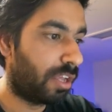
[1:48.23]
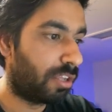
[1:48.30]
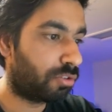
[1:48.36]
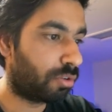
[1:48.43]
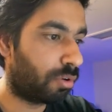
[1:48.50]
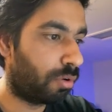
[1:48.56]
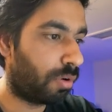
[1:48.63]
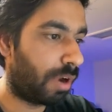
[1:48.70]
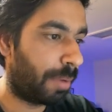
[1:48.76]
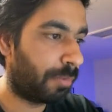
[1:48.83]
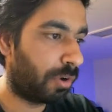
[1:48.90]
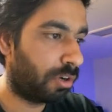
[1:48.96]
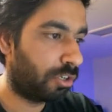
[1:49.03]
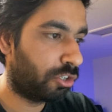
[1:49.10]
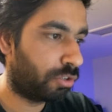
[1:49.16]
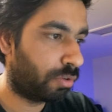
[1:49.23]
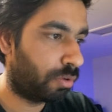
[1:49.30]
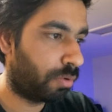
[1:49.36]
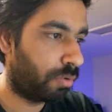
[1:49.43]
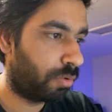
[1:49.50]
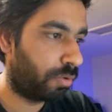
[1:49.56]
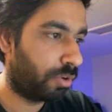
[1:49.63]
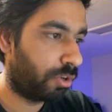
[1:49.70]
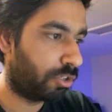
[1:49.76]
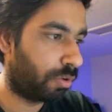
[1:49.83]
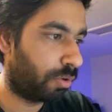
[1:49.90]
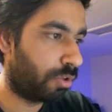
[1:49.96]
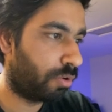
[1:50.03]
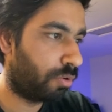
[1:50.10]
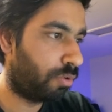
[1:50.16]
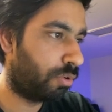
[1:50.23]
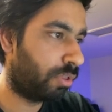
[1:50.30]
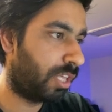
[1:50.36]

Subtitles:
So I'm gonna show you